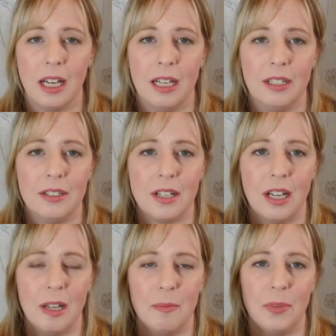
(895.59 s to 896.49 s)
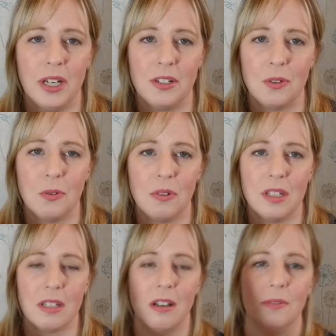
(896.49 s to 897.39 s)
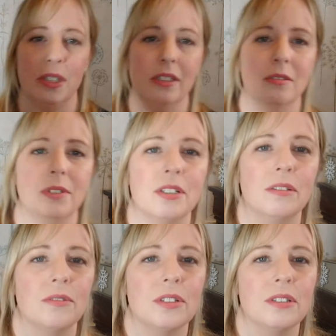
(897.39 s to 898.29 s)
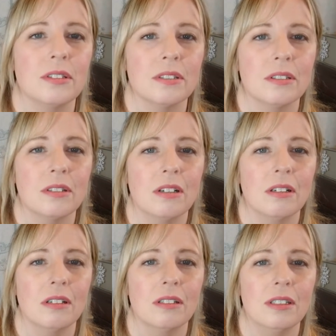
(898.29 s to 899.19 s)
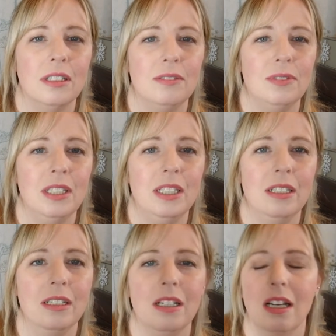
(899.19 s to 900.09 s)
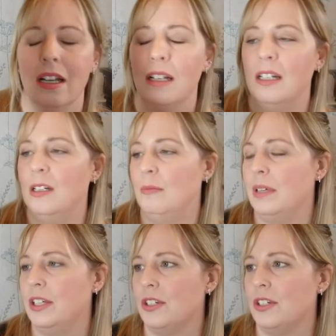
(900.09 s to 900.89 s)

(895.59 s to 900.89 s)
And um, when I saw this cover, which I'm just oh, lovely, um, I